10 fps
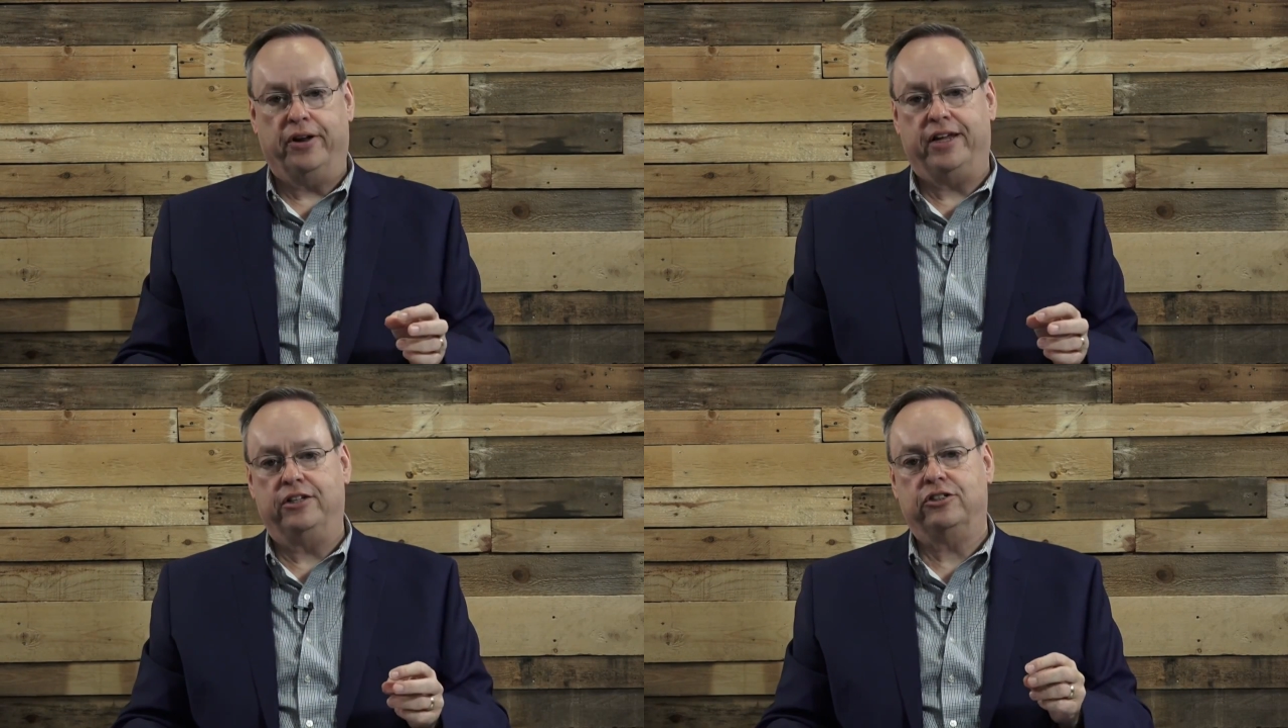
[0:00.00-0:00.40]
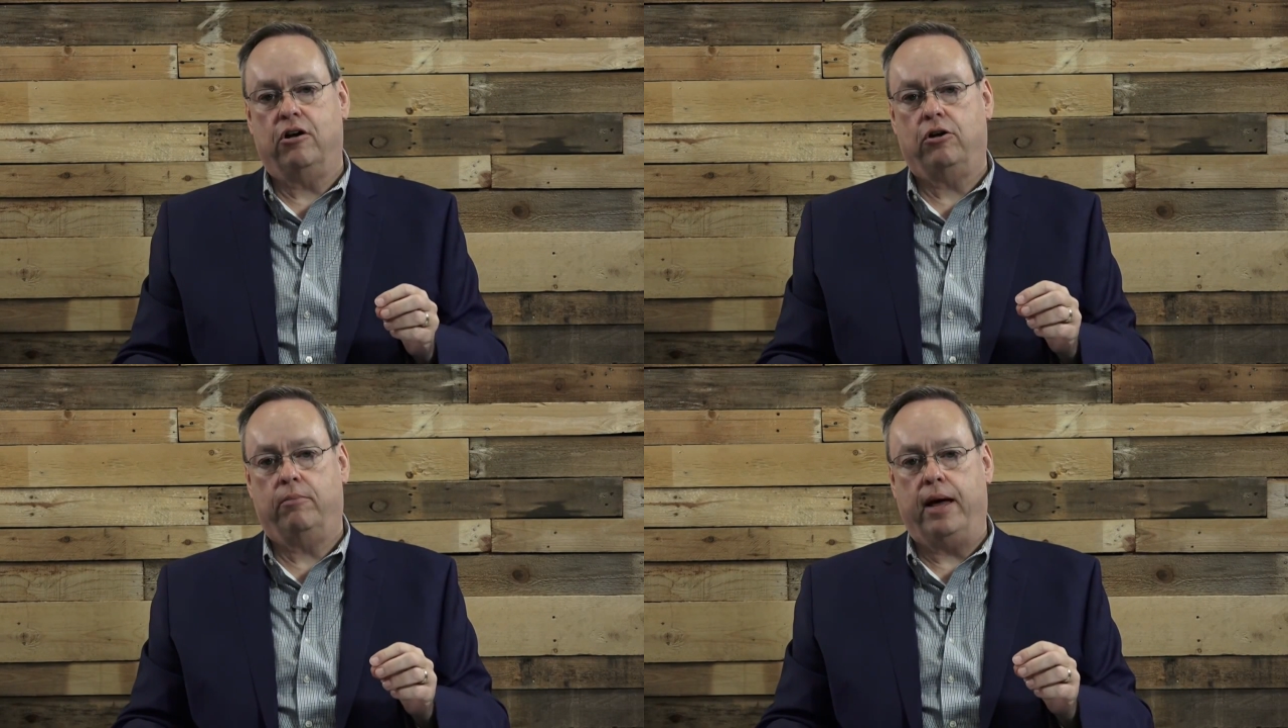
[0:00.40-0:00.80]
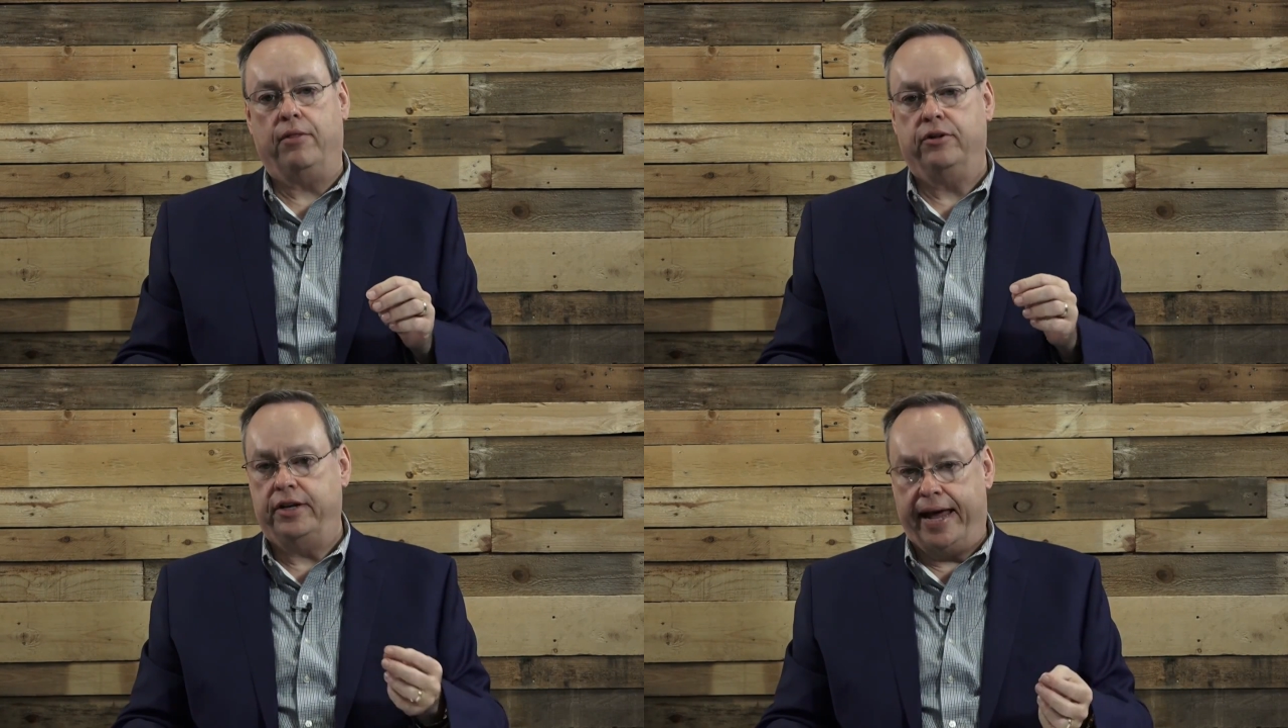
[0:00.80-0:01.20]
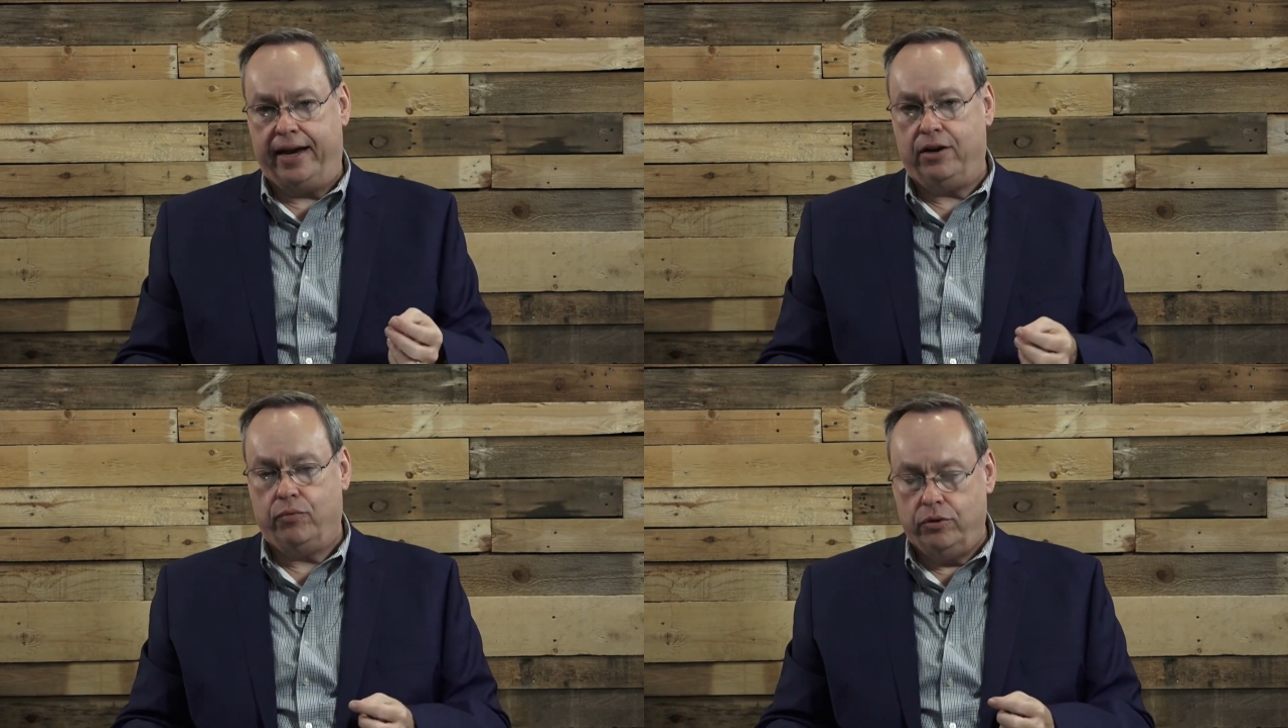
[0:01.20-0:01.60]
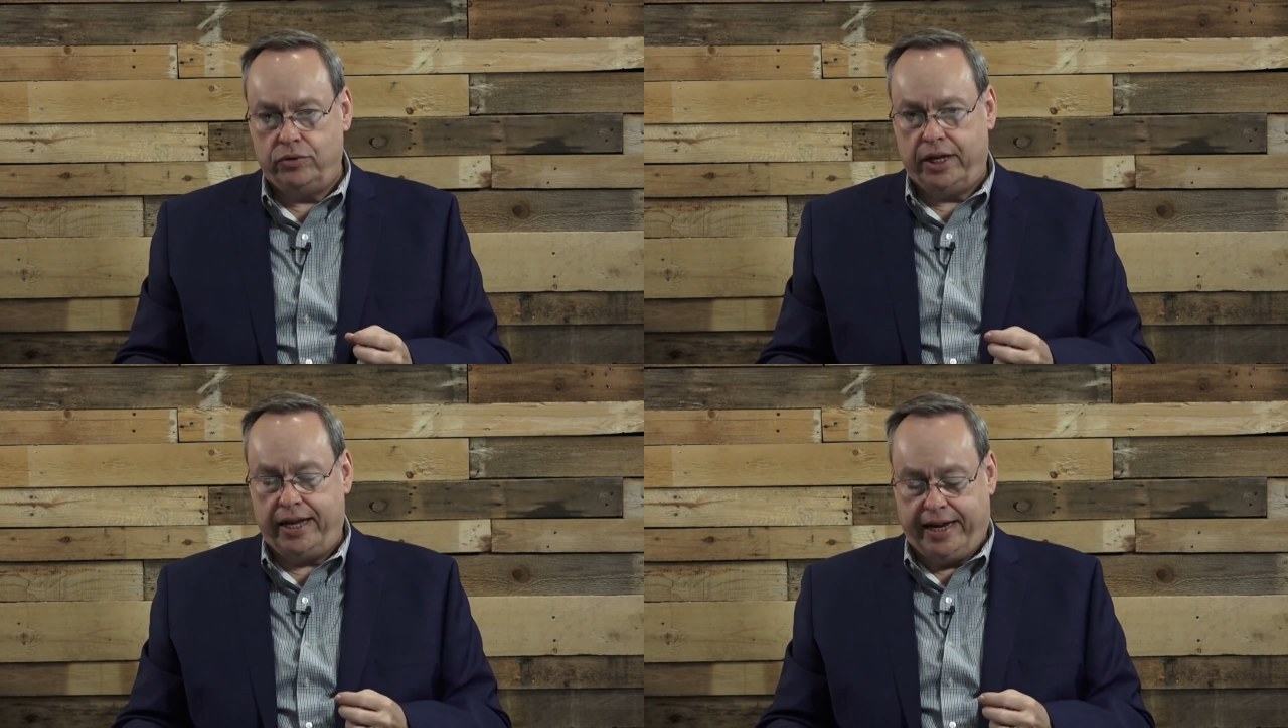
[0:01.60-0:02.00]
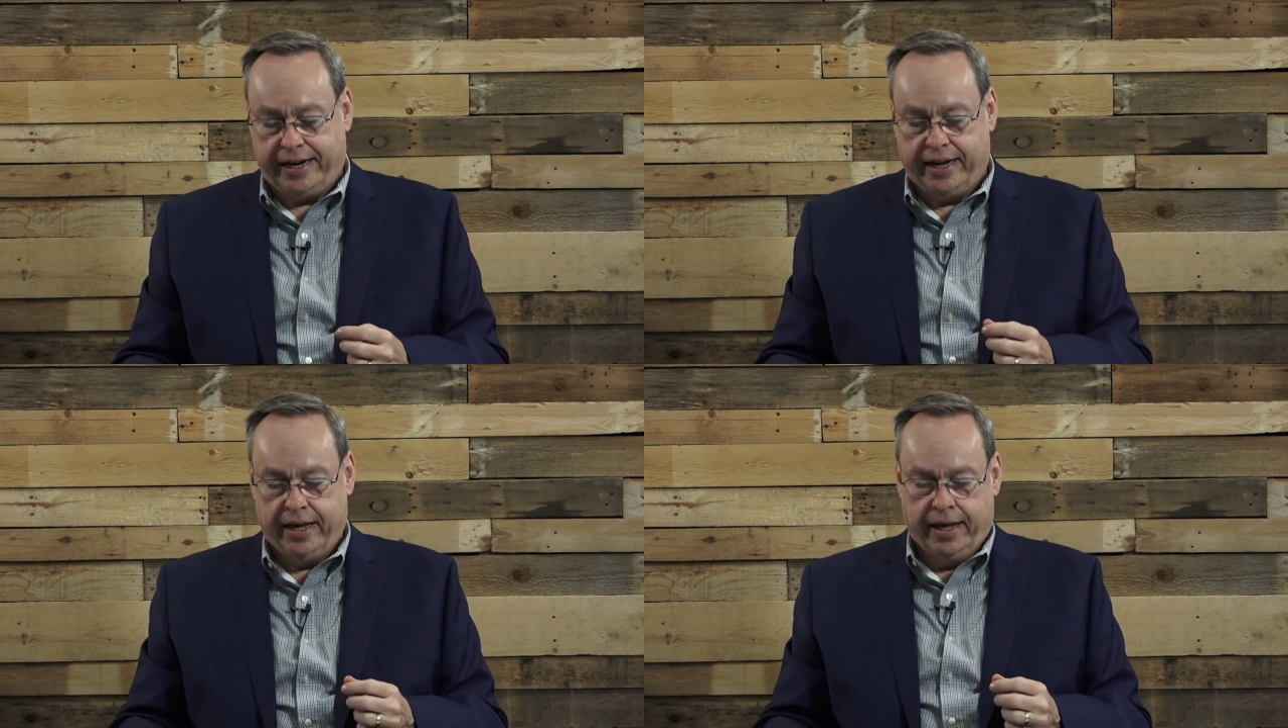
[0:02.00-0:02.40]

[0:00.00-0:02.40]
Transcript: He's talking about the daily routine.